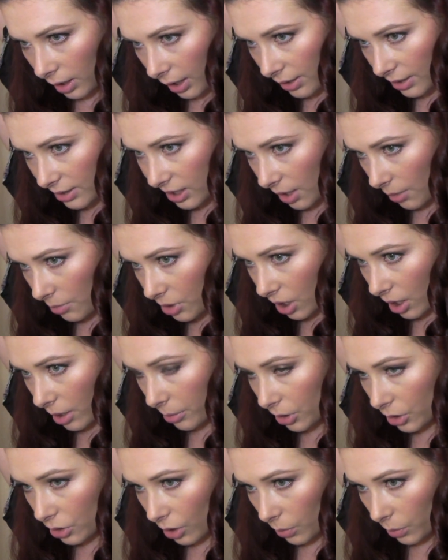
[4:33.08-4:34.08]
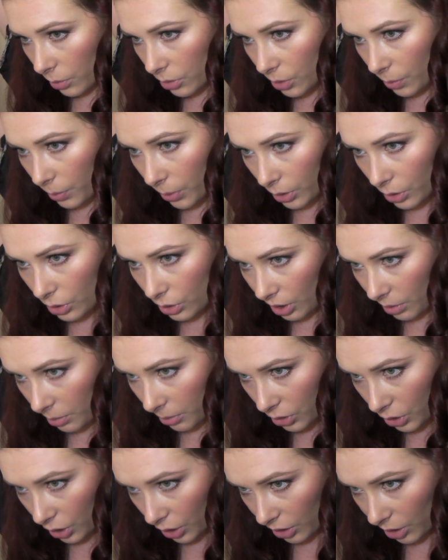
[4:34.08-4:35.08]
At the same time, you don't want to put too
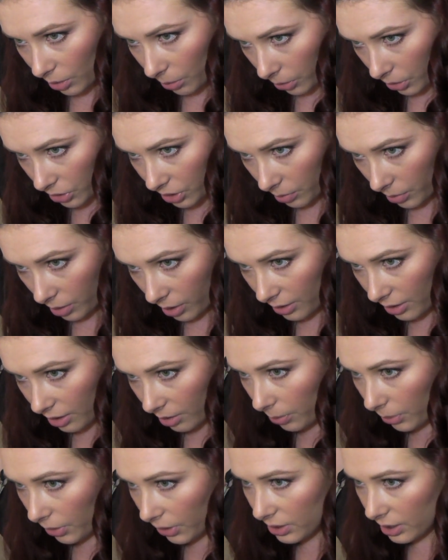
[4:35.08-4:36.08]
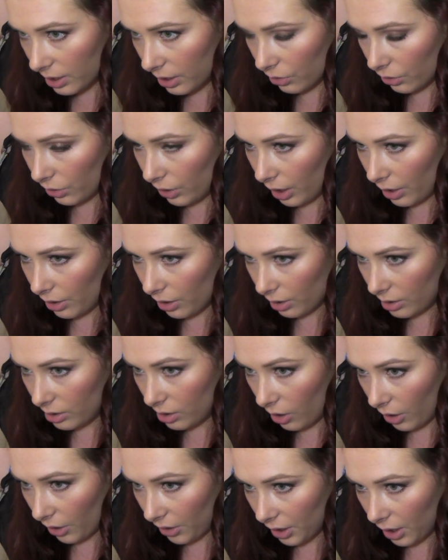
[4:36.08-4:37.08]
much hair at the bottom either, because then you'll get the
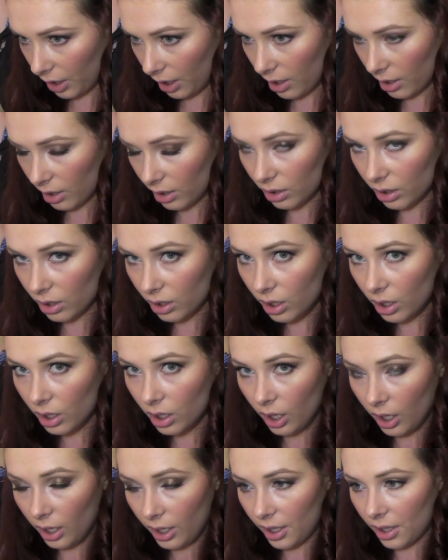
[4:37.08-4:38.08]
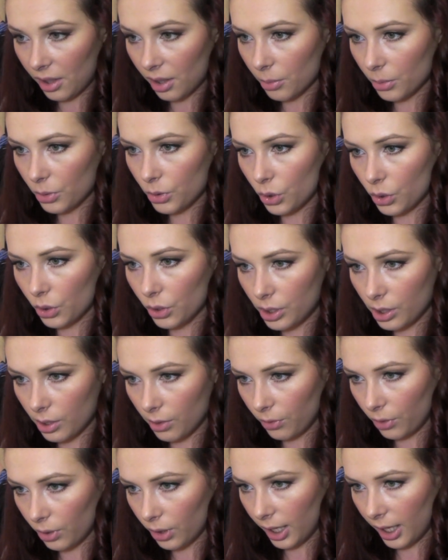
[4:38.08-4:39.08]
tight curl in the majority
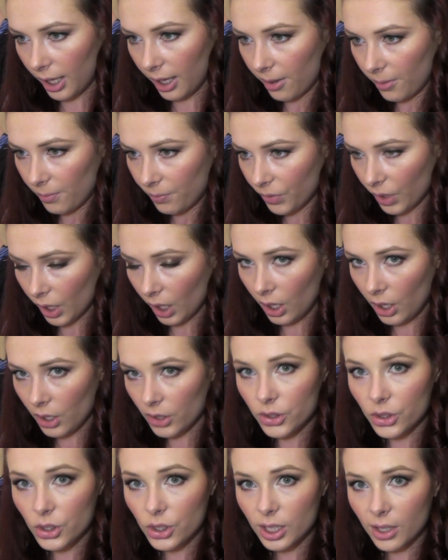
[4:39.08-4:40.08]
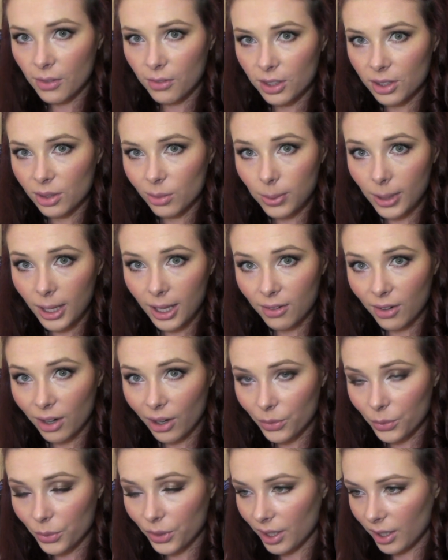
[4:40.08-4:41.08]
of your hair. So just have a little play
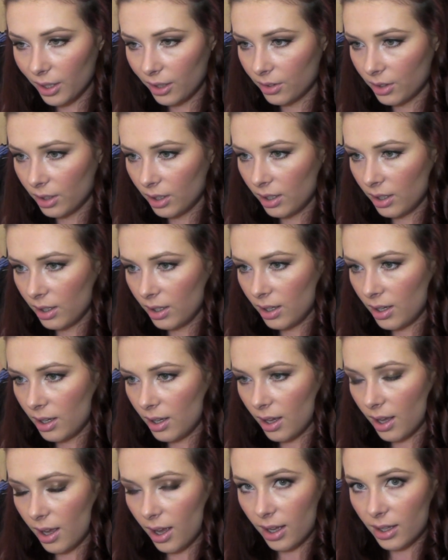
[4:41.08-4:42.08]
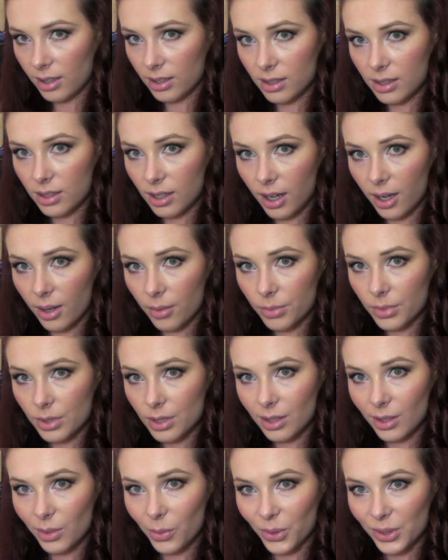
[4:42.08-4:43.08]
around with it and
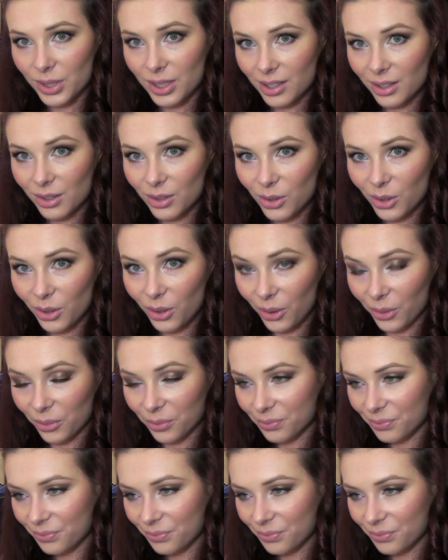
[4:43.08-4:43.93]
see what suits you.